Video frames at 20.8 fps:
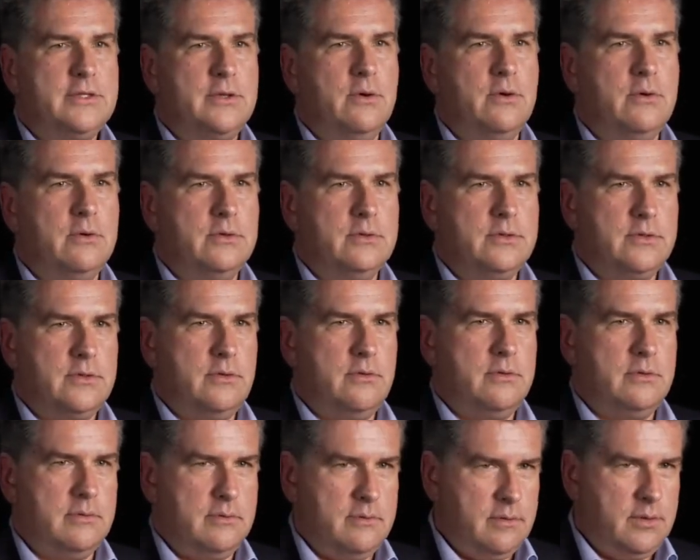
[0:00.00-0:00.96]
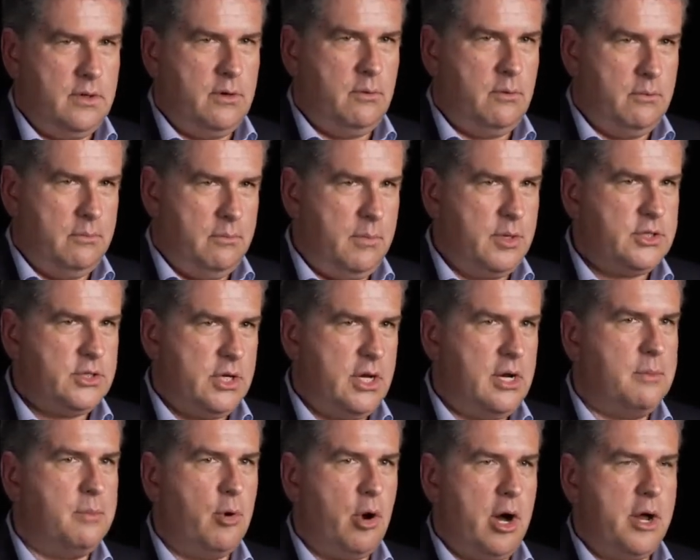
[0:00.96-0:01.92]
So much
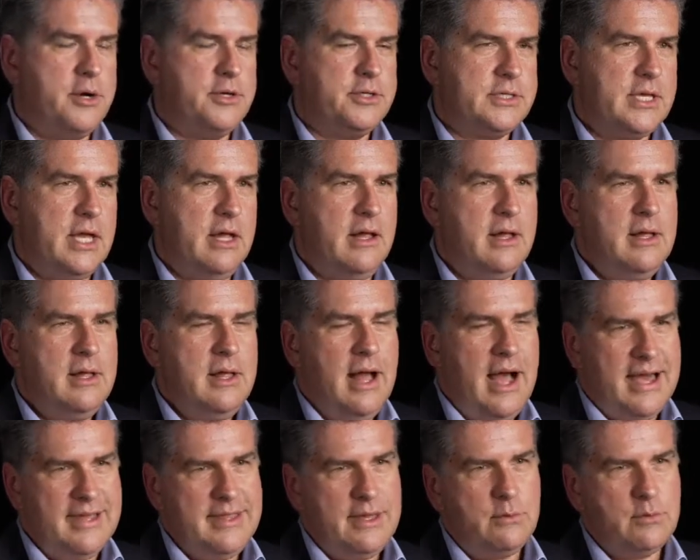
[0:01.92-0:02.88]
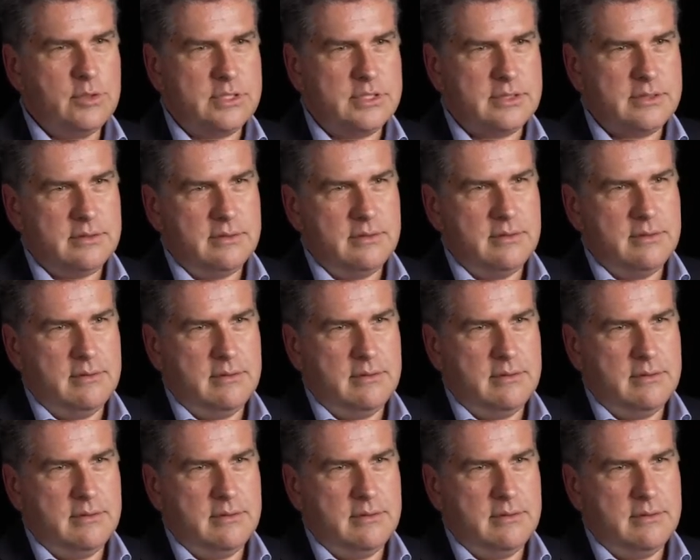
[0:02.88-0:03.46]
on a broader scale. I think what's